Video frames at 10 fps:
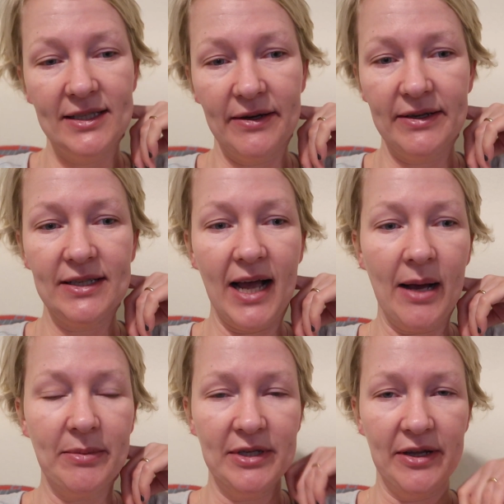So it's
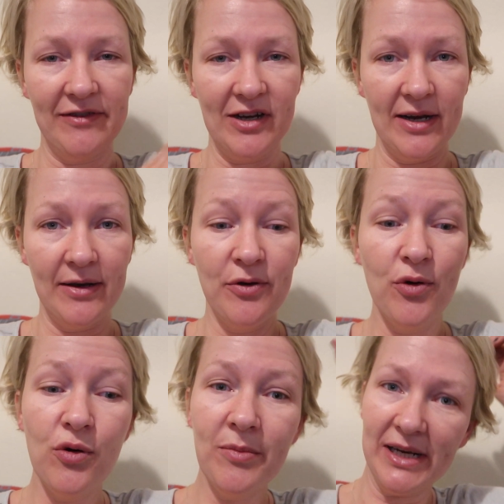absolutely fine.
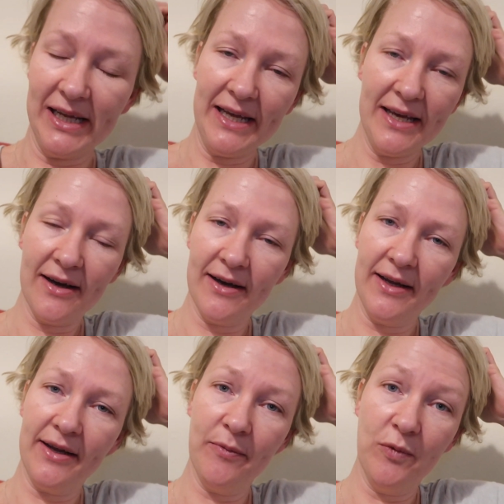Normally
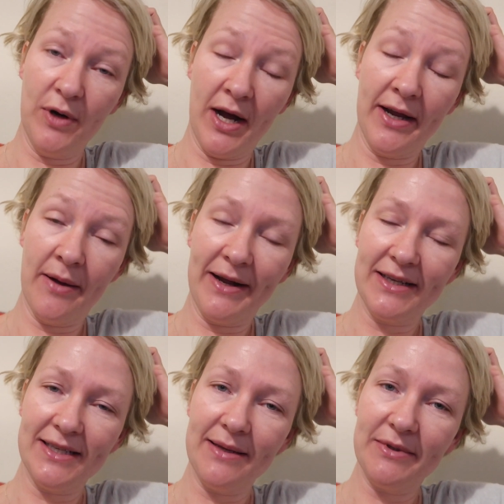I go back
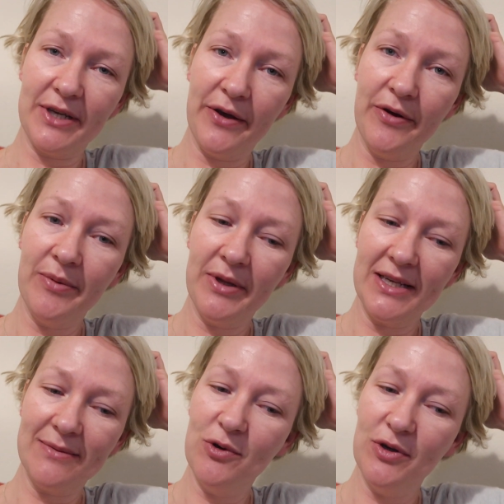to sleep too, but
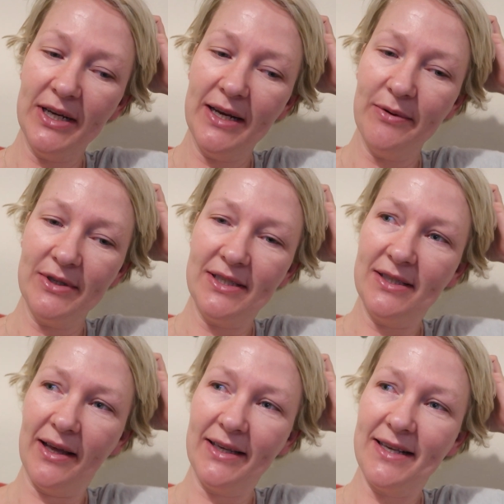this morning it was like